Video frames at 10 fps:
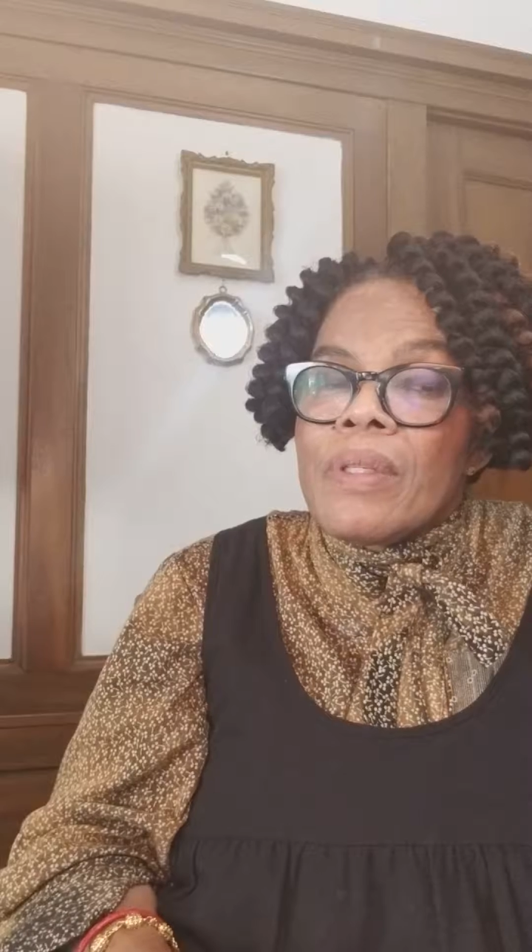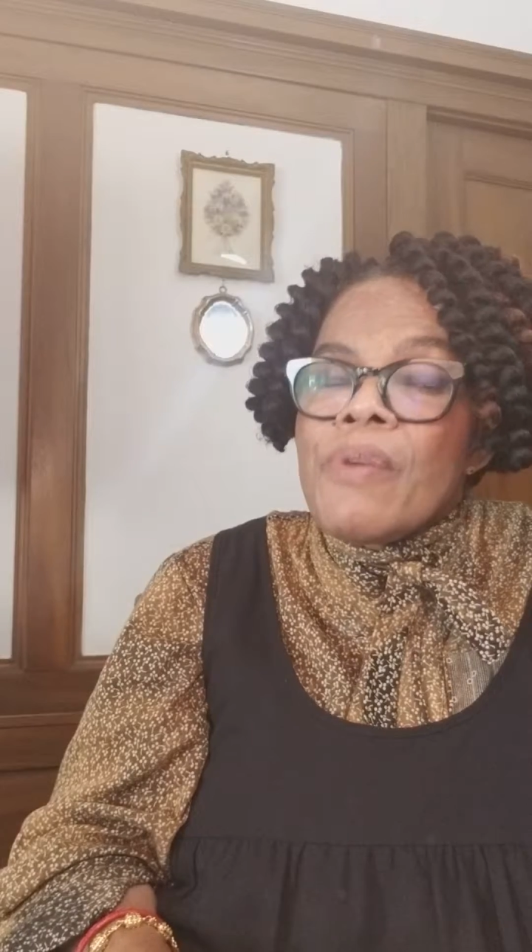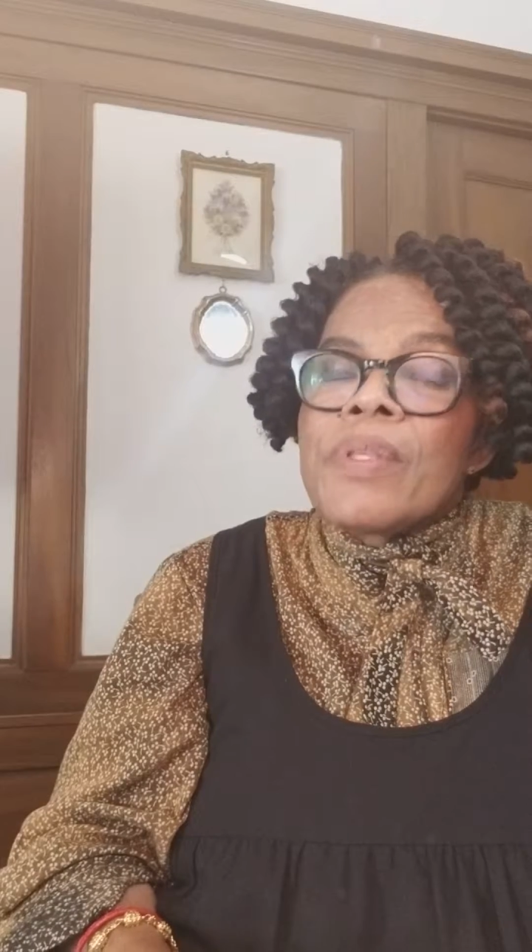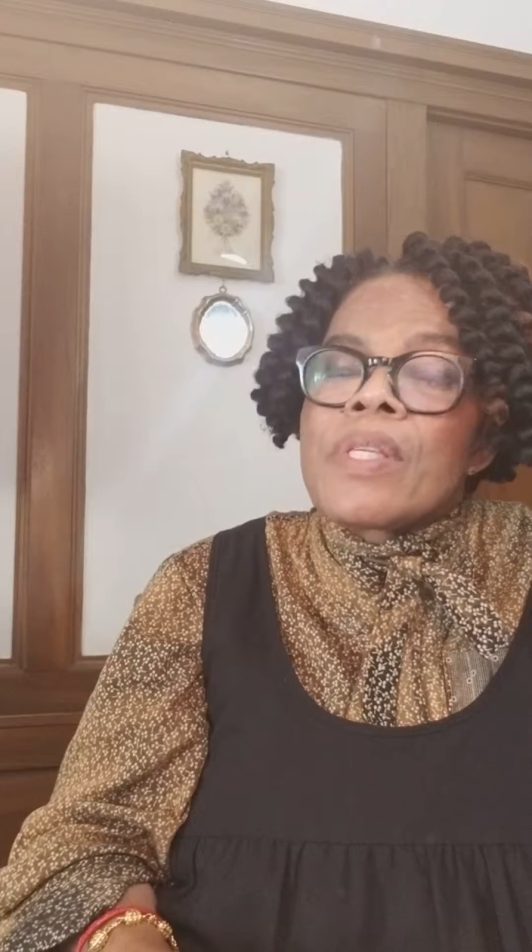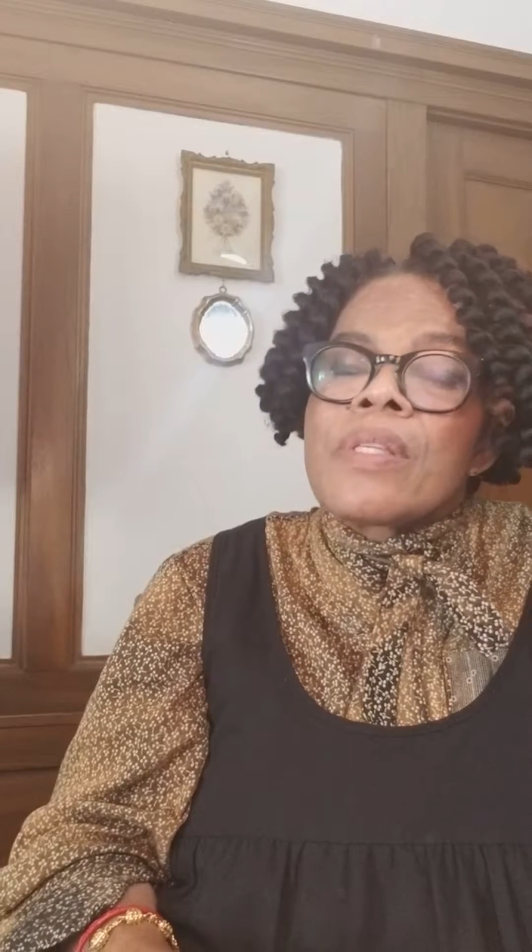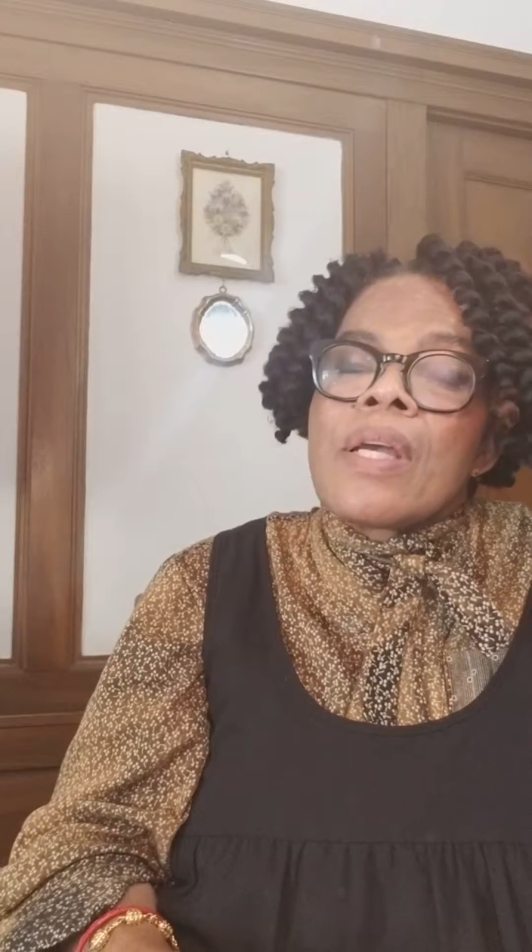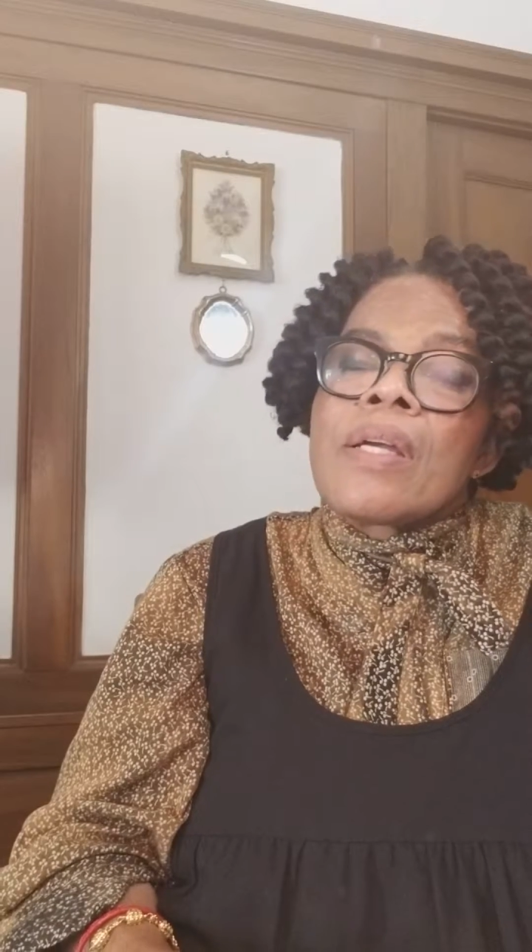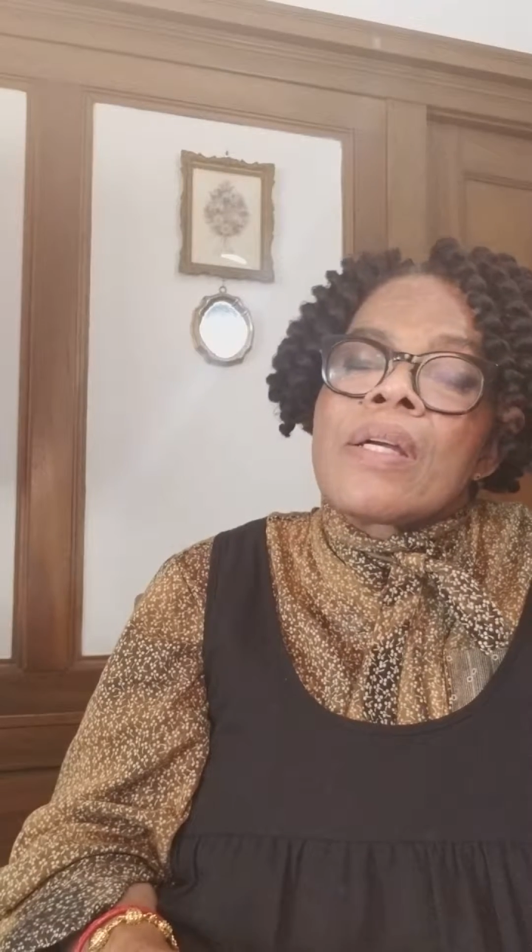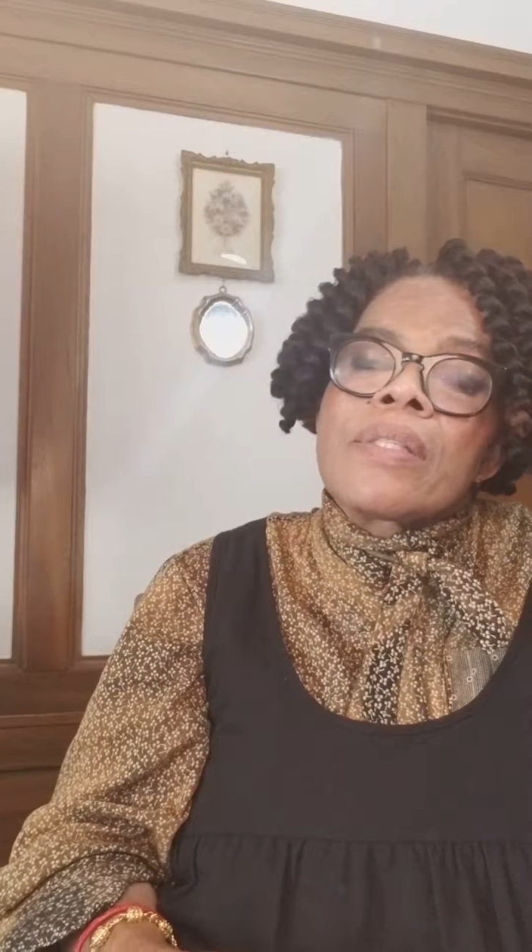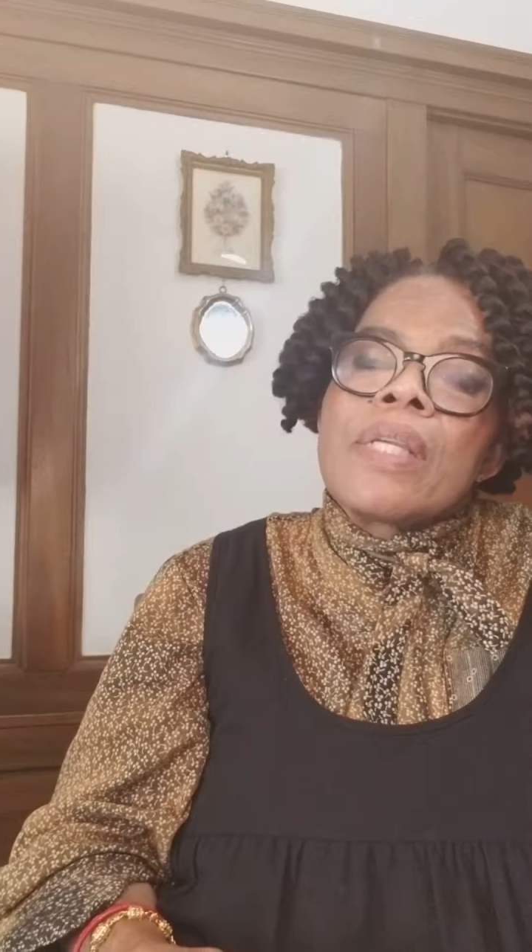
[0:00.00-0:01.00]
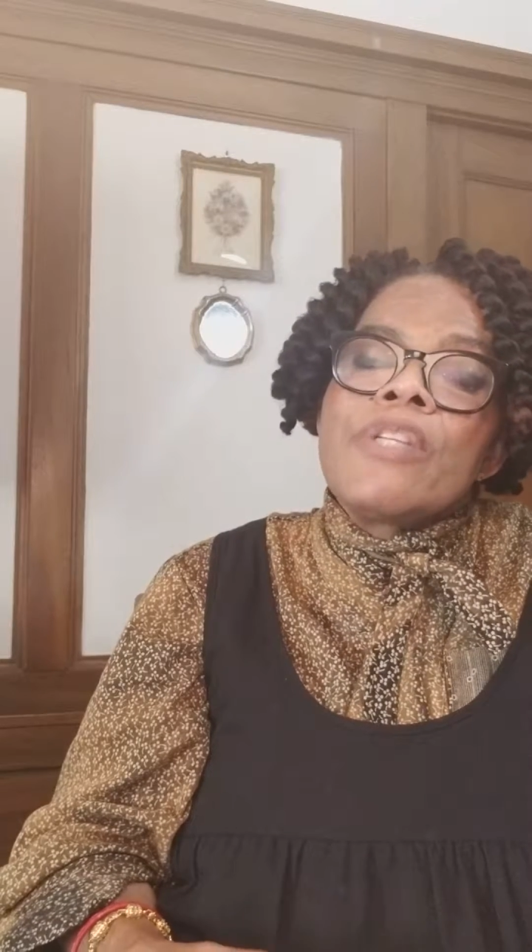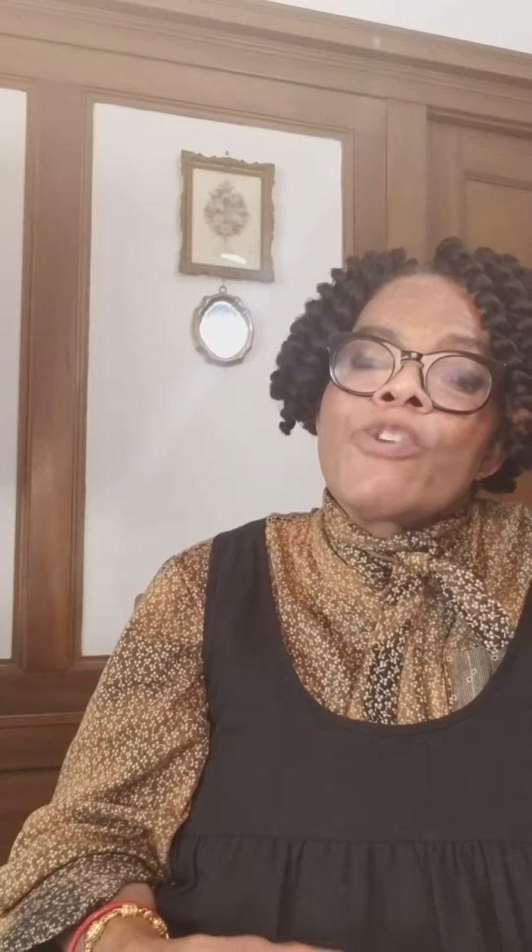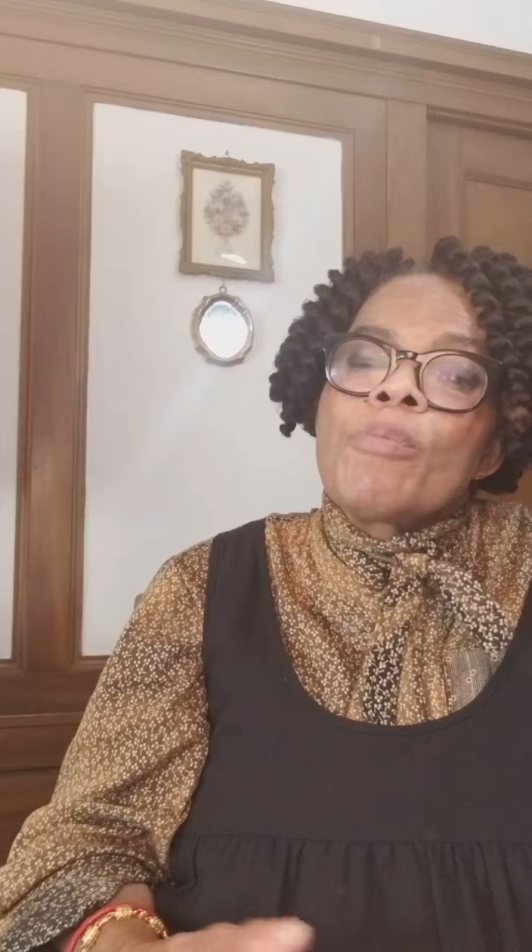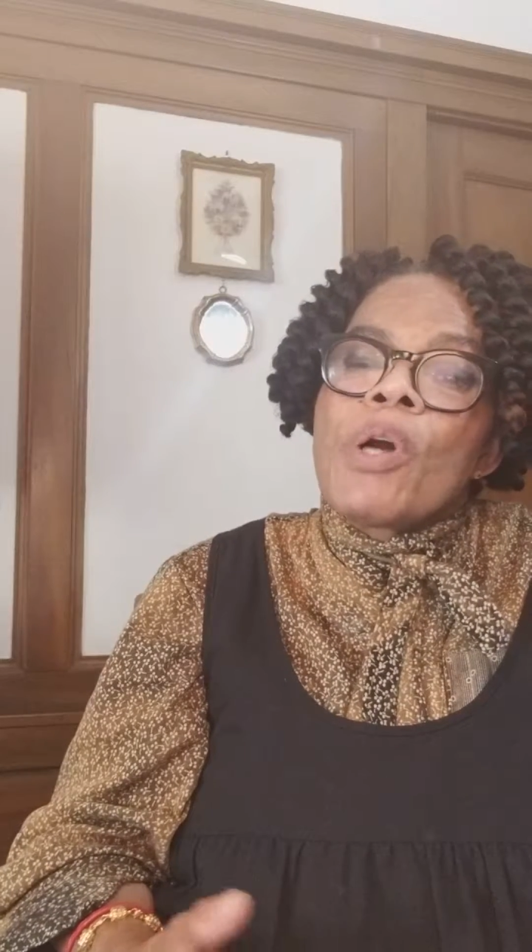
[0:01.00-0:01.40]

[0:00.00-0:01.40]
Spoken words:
There is a syndrome